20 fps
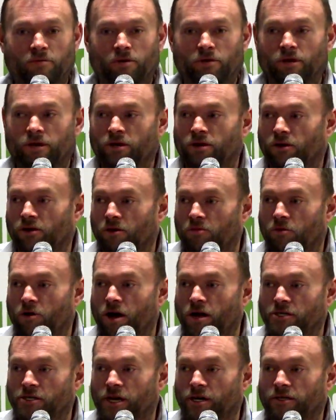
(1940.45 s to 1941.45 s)
million
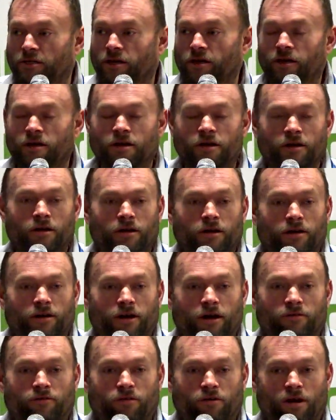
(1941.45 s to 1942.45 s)
project
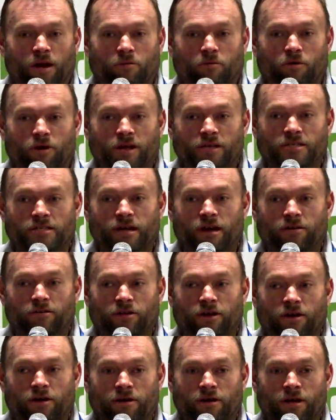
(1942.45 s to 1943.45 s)
for upgrades down
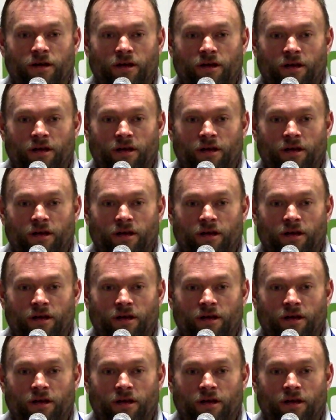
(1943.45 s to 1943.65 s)
there.